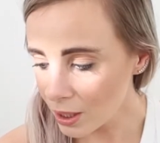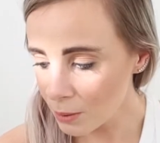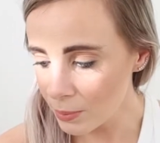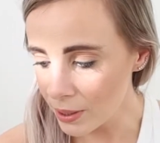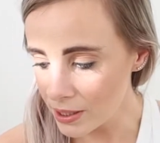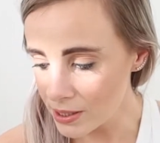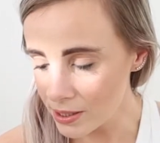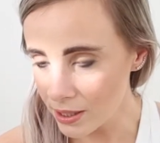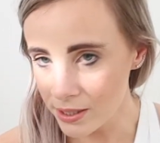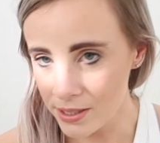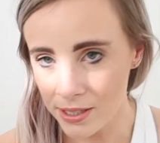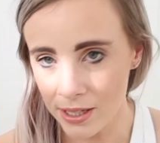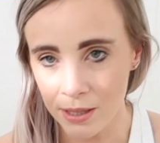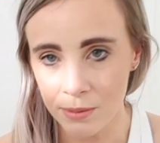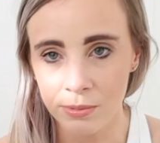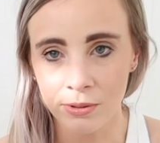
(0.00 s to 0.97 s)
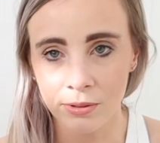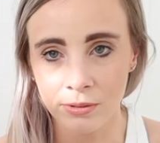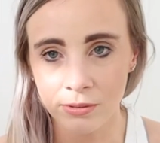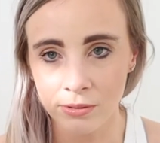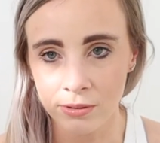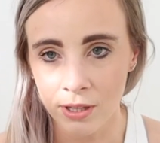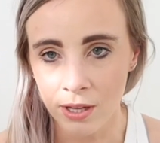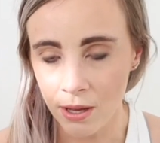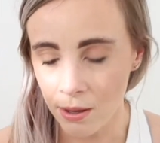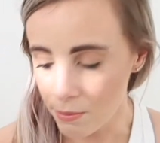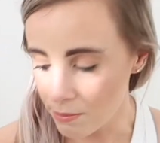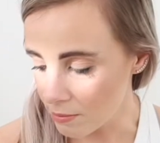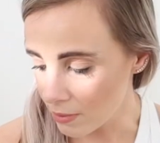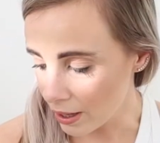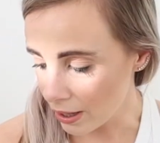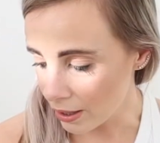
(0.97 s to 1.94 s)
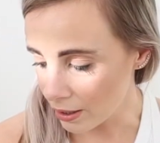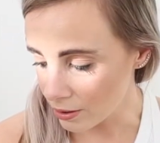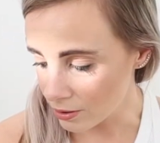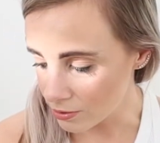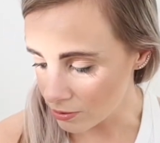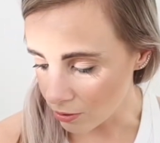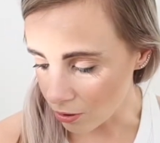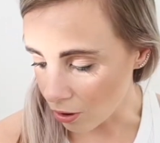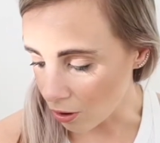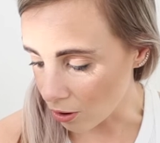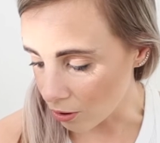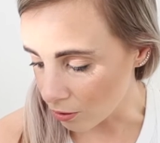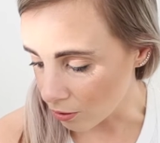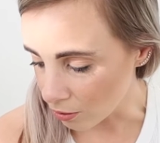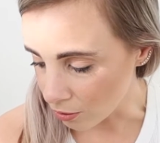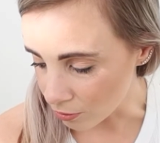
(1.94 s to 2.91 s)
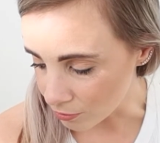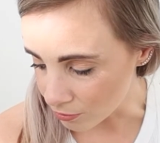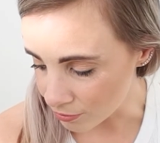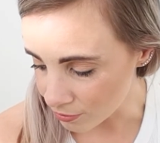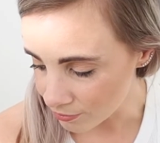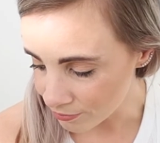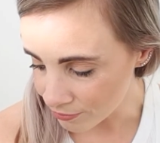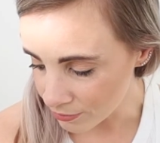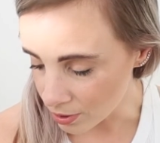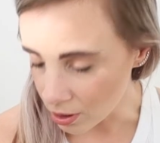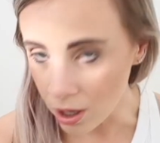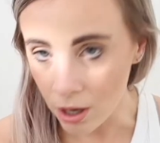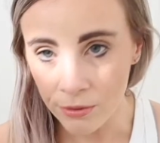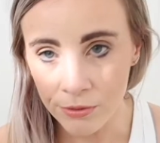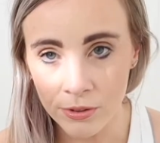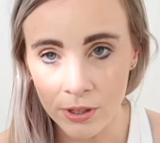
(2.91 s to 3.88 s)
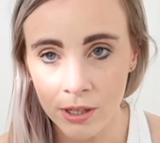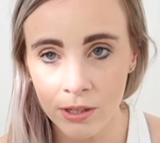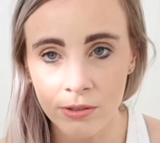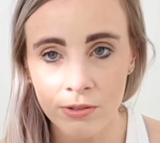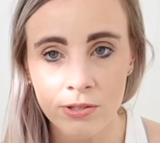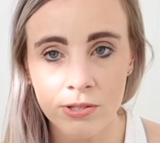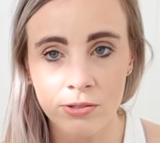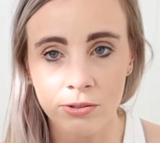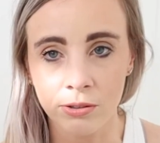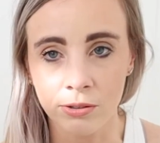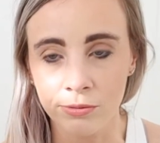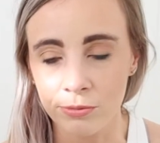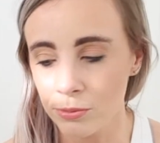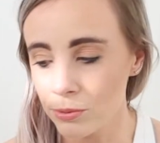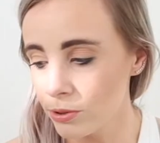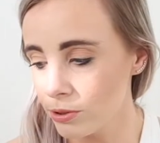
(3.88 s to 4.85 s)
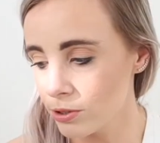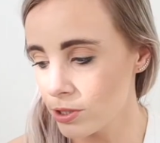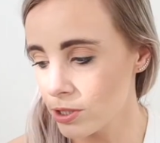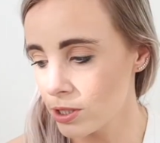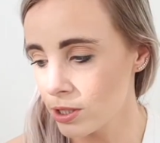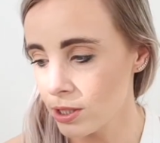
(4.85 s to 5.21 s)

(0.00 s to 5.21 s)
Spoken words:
bedside table made of half rounds of wood